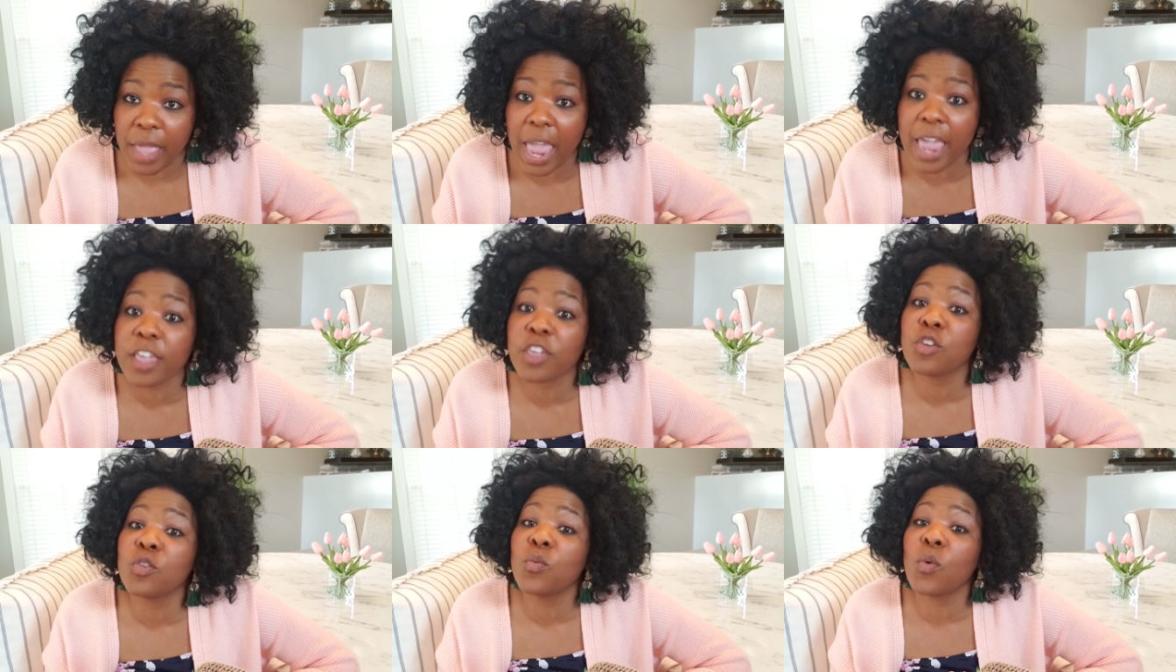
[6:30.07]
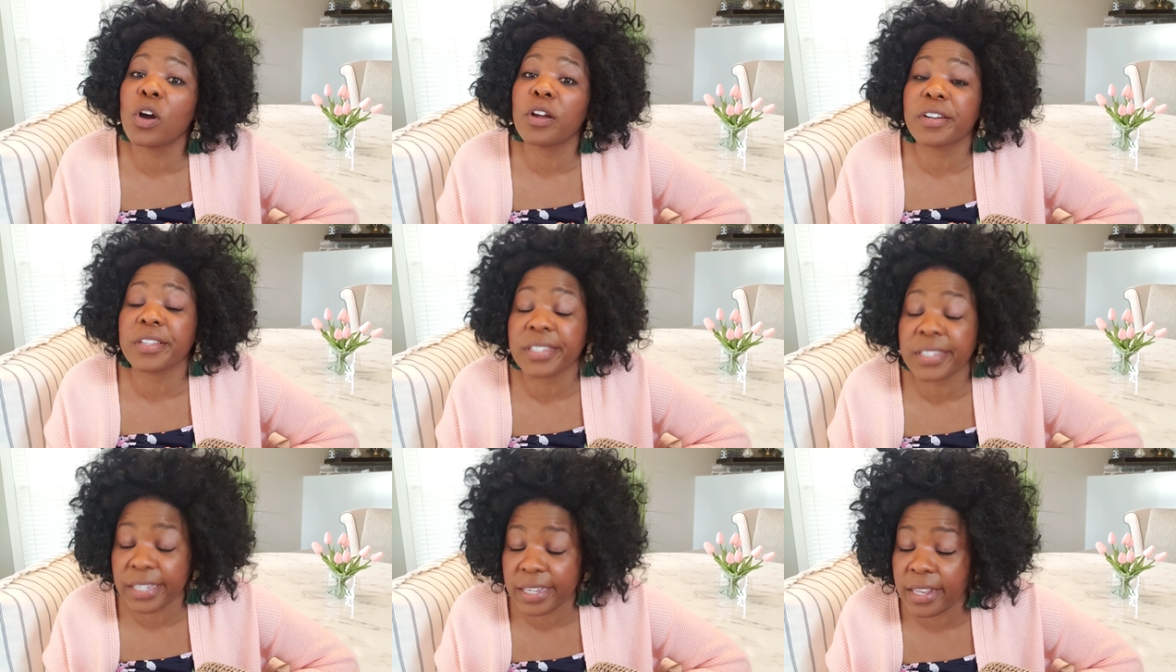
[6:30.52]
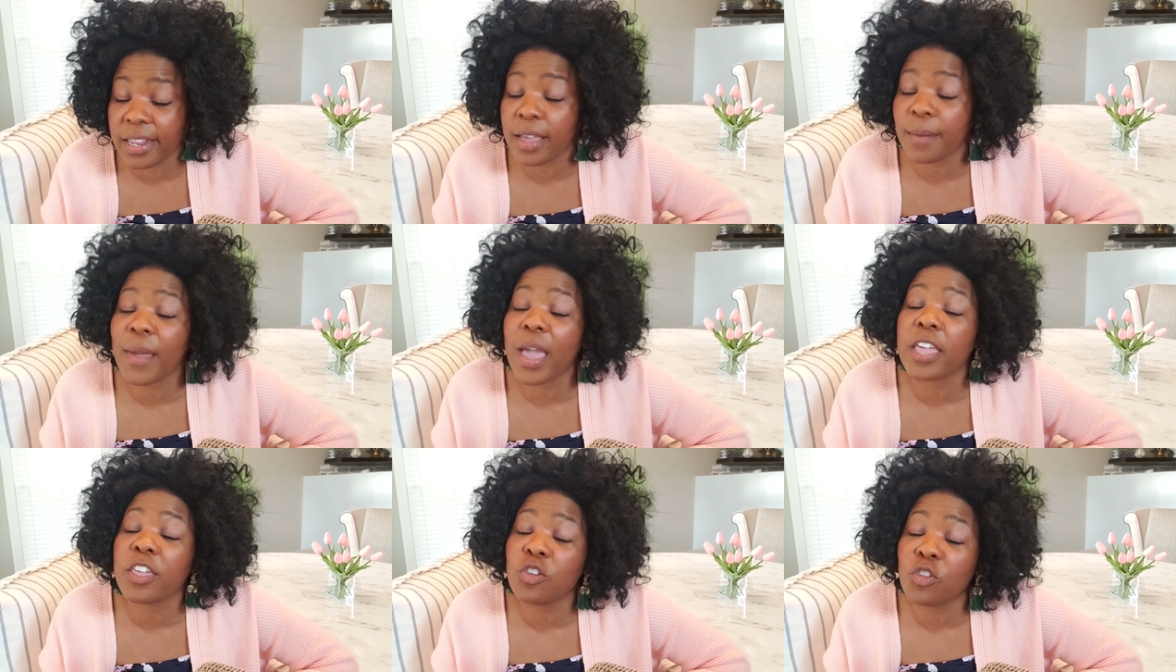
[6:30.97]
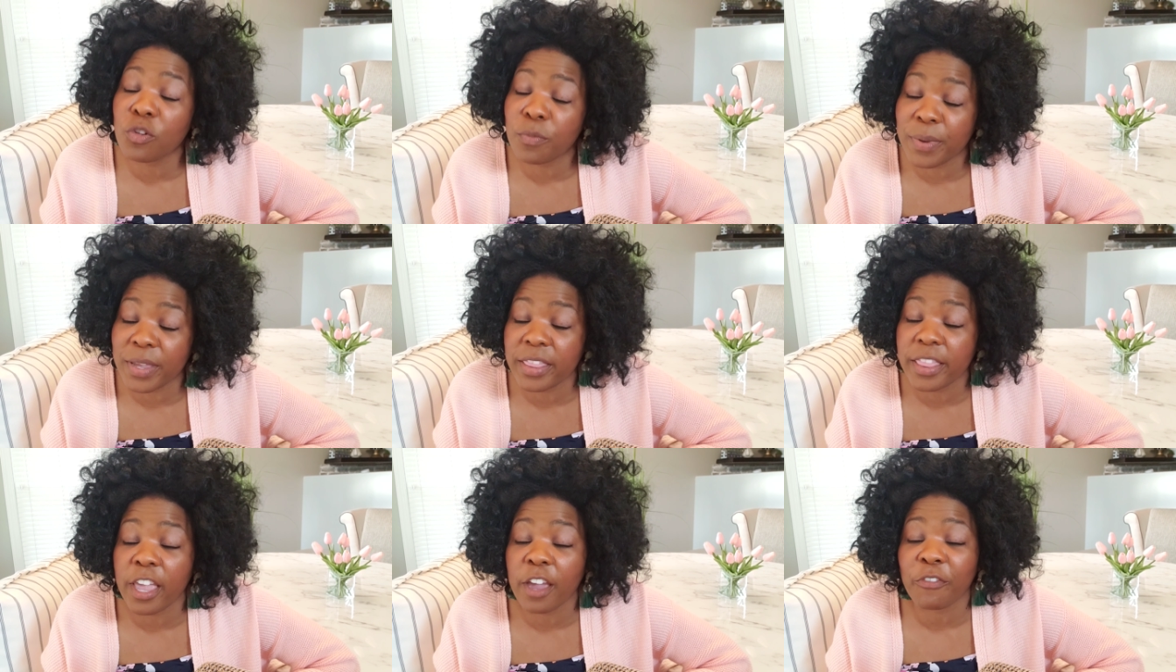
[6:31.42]
And you want to see them, and you'll
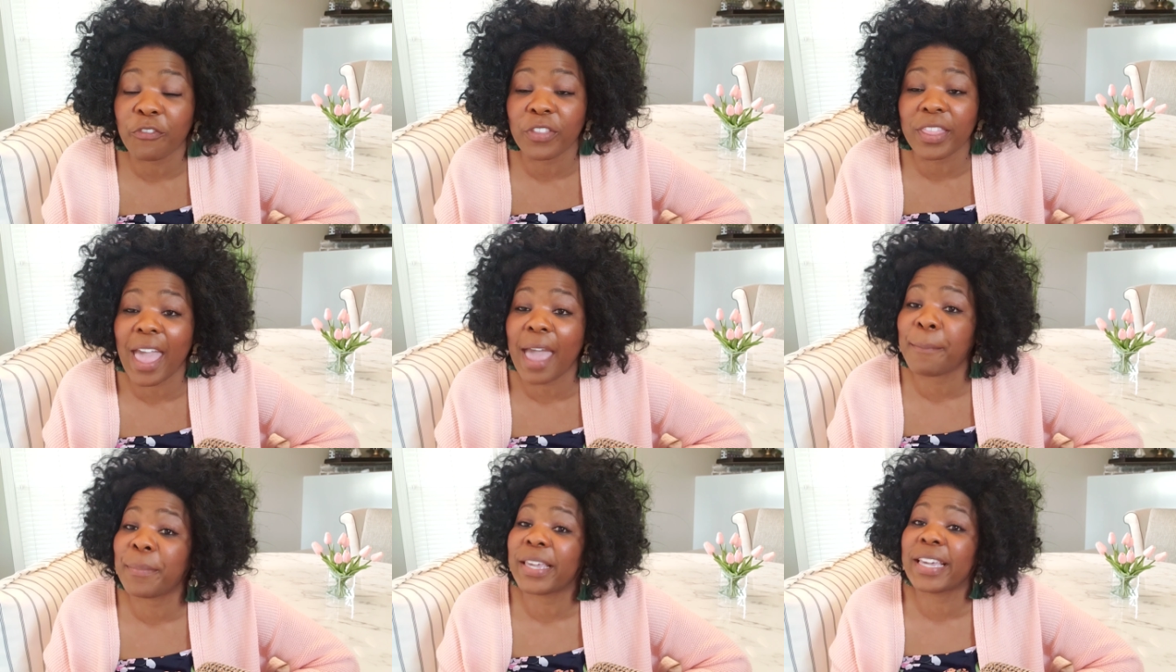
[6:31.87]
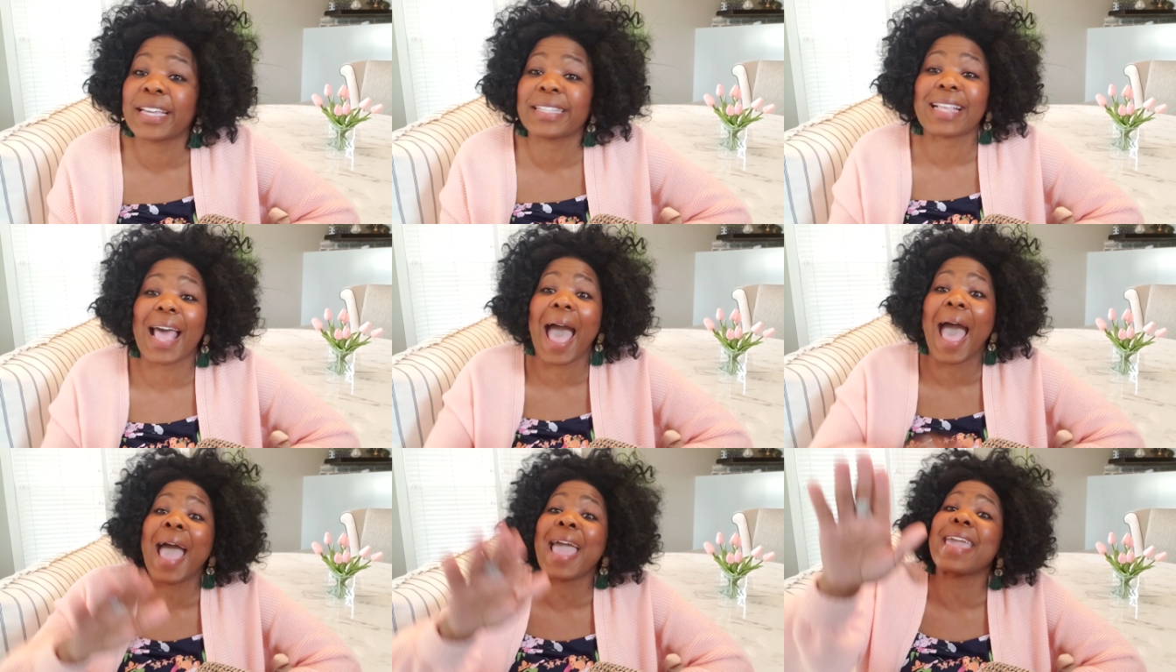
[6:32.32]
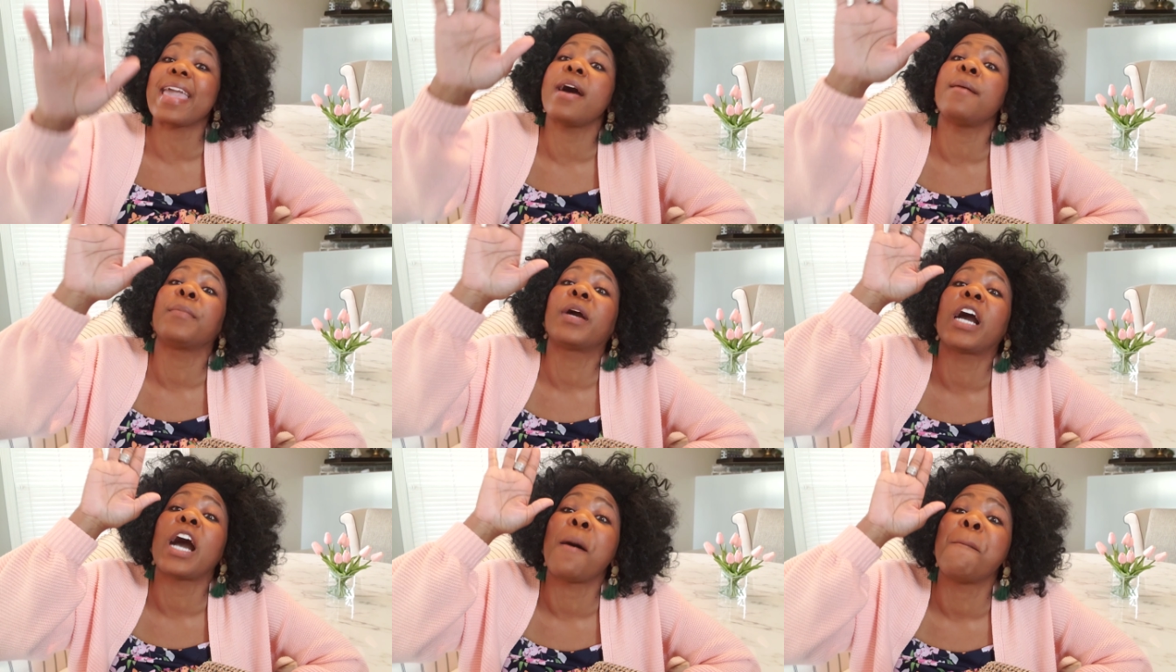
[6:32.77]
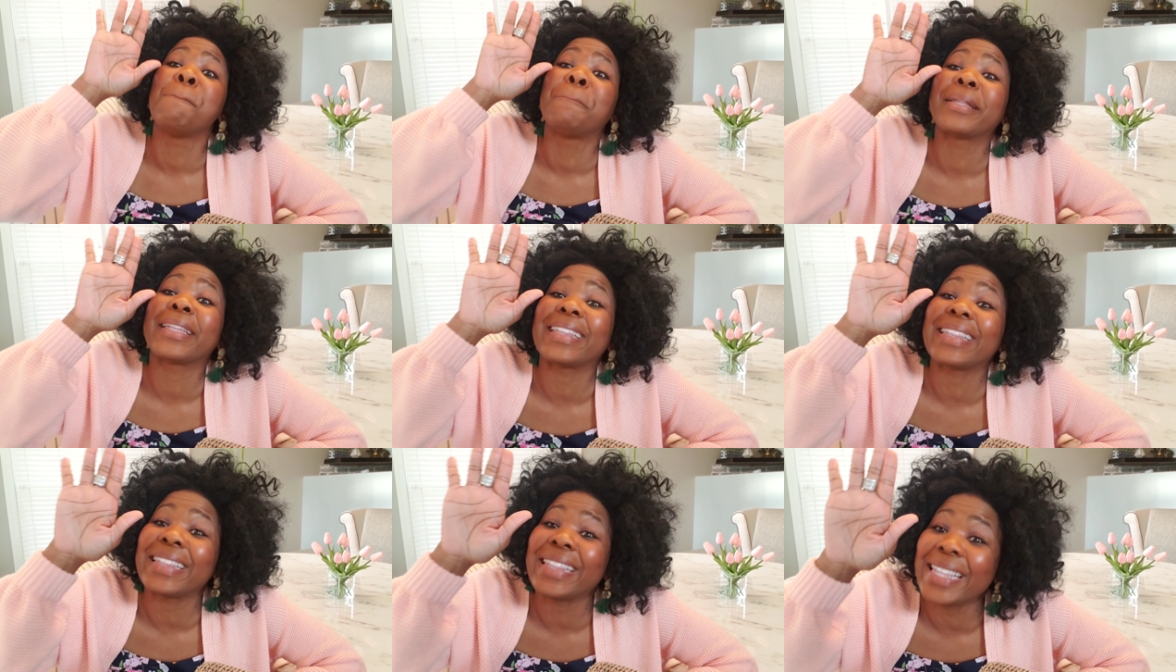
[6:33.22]
be there for that, because I am
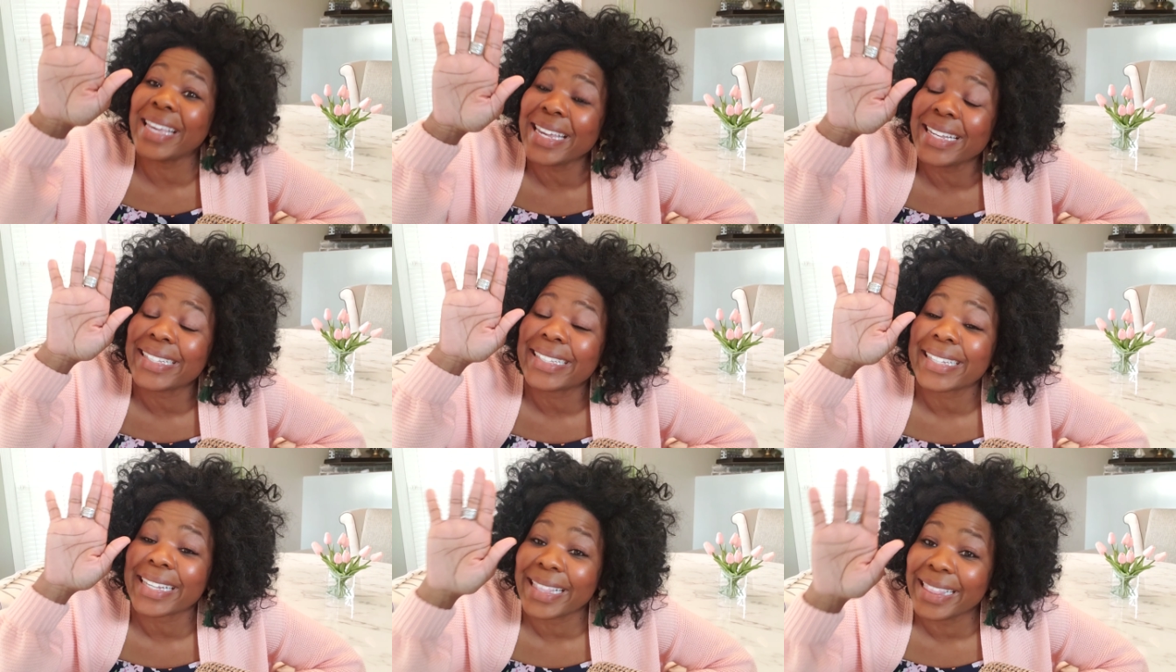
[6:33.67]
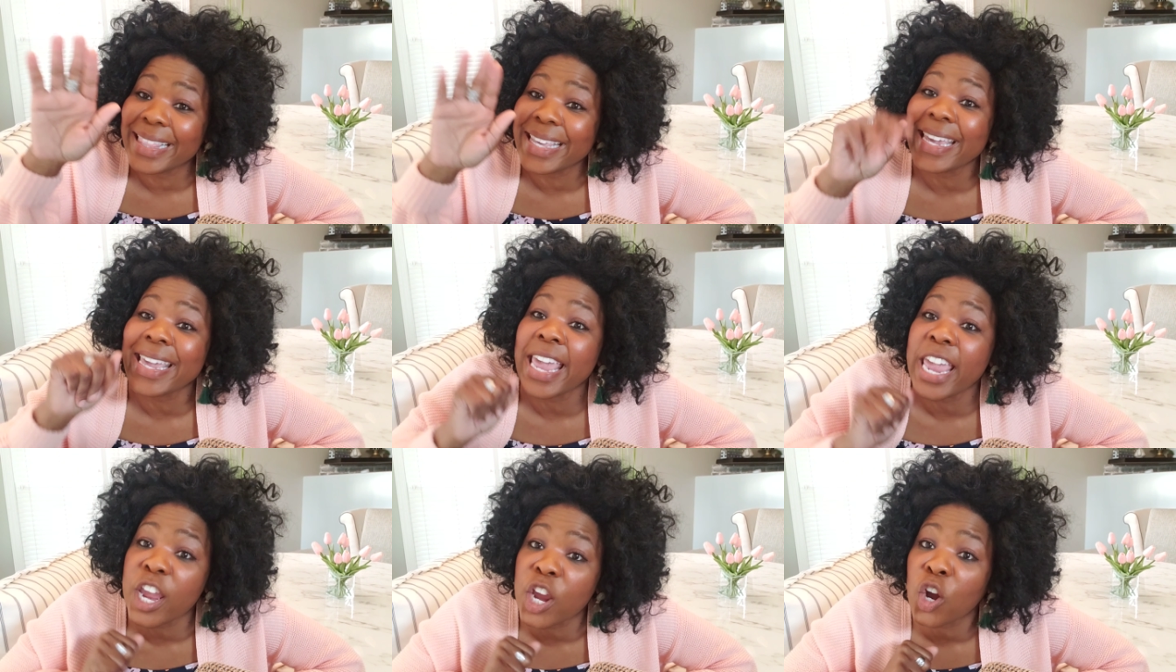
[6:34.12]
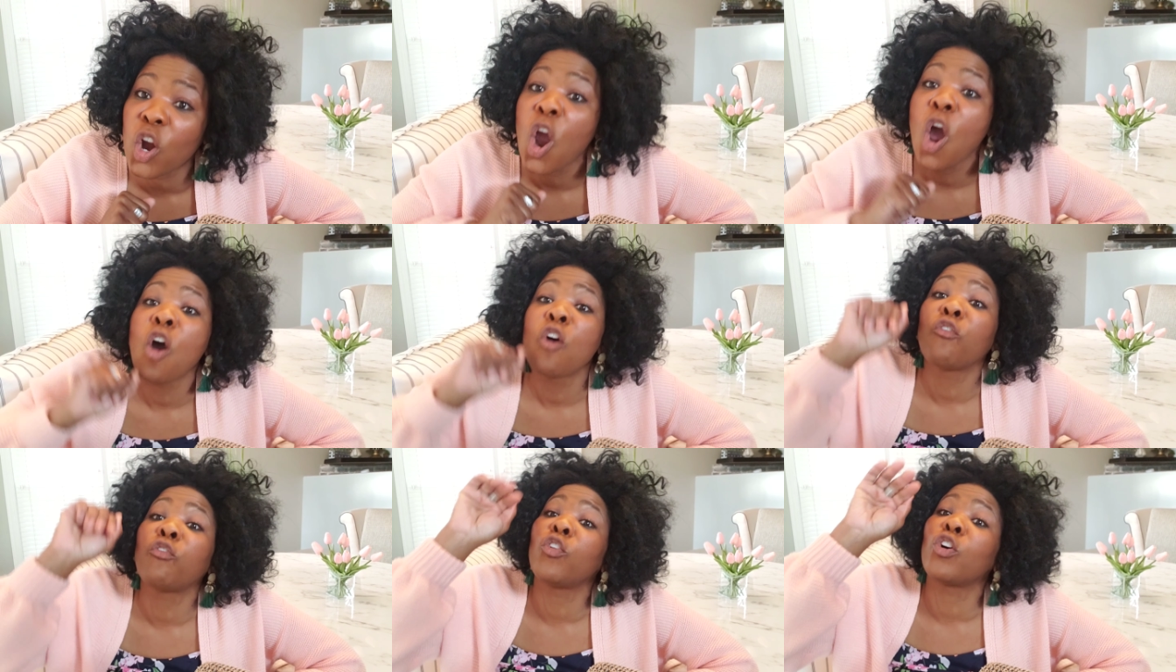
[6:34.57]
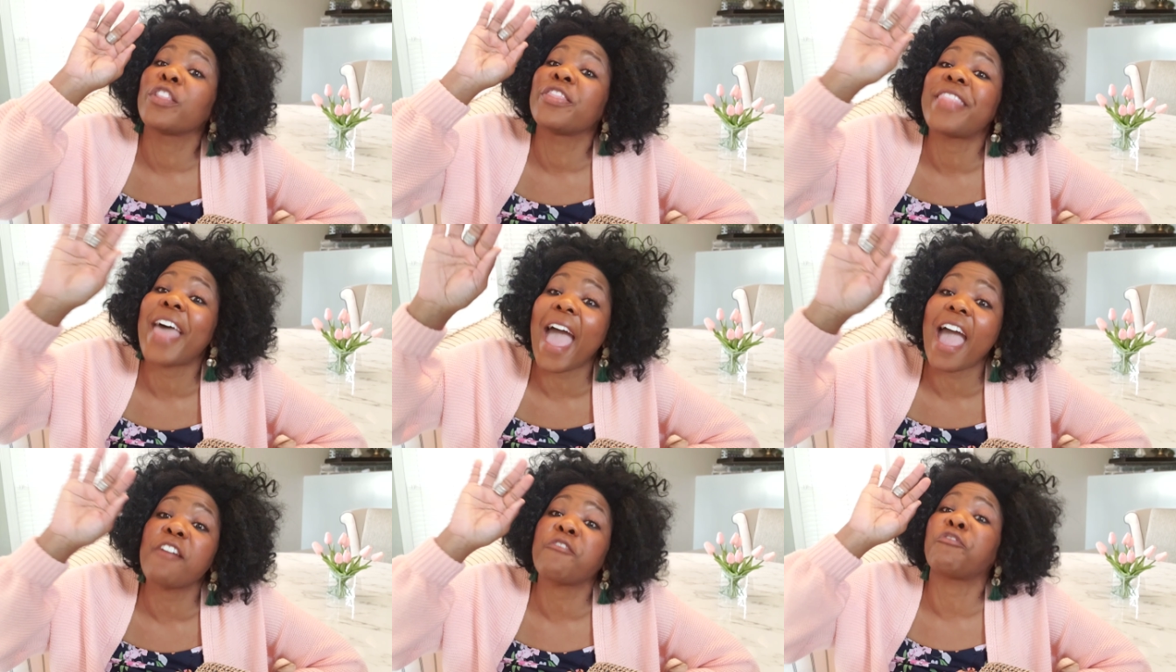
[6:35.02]
completely here for
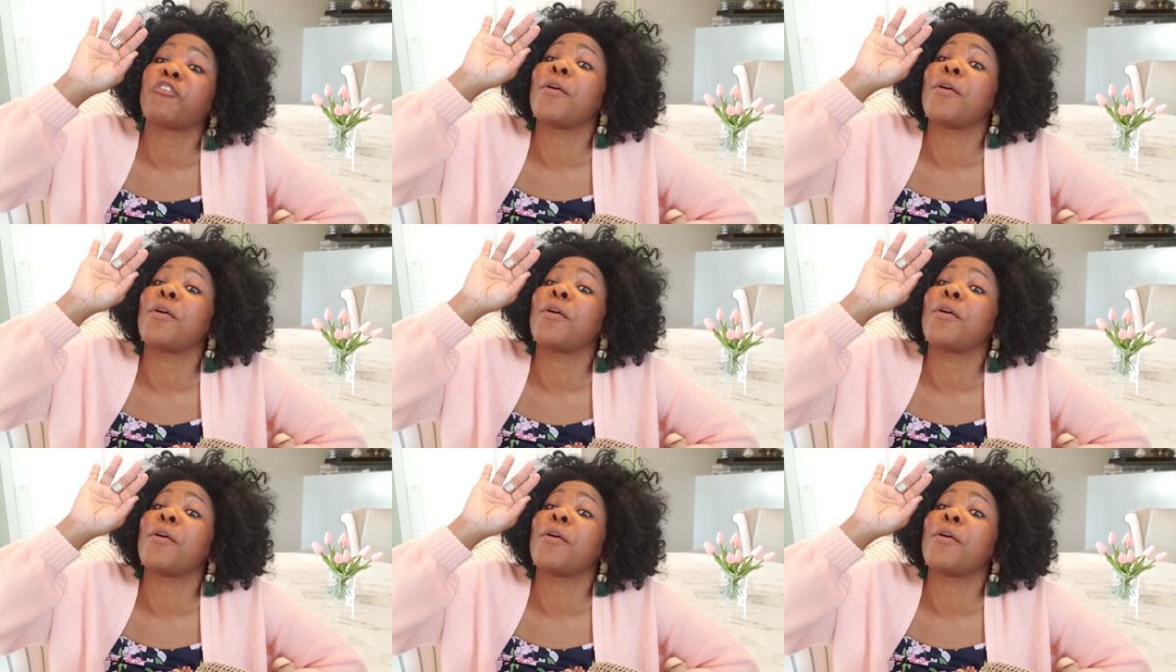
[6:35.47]
that,